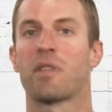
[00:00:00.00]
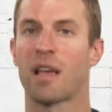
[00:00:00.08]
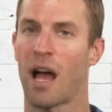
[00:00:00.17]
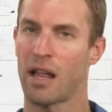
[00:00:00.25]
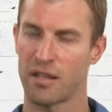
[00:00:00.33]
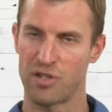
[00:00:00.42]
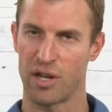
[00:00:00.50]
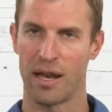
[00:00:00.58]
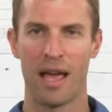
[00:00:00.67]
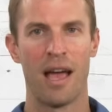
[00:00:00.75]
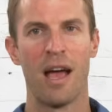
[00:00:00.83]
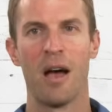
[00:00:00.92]
with collagen.
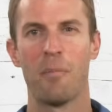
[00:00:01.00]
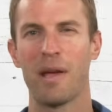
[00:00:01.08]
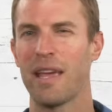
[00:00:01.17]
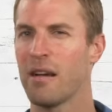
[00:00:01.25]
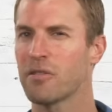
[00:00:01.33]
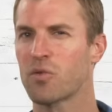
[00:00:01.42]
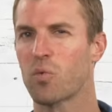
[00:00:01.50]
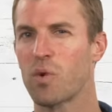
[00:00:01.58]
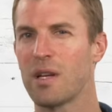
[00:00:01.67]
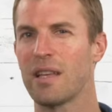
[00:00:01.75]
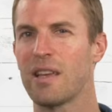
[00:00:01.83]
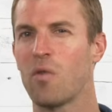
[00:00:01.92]
But here's
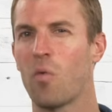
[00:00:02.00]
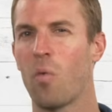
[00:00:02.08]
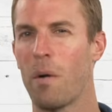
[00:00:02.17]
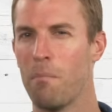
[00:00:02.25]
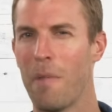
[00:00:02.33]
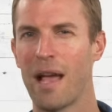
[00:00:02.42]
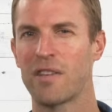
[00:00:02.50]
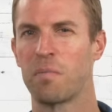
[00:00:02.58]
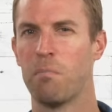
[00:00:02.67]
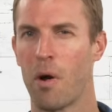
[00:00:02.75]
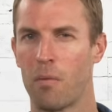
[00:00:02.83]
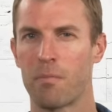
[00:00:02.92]
really what makes
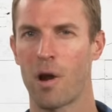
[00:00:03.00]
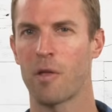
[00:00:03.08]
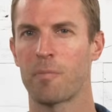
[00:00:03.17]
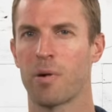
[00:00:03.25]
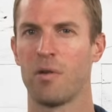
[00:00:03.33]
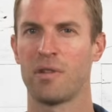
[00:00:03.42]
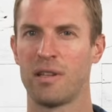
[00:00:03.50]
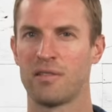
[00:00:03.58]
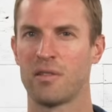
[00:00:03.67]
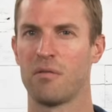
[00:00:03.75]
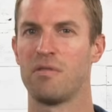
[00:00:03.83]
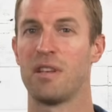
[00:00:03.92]
bone broth protein
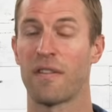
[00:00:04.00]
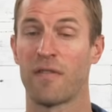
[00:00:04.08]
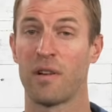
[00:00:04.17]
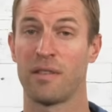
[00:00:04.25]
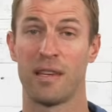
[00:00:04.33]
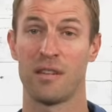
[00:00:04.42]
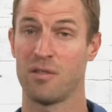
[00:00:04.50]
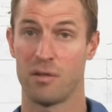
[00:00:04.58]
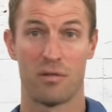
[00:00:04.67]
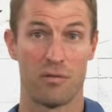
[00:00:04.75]
so different than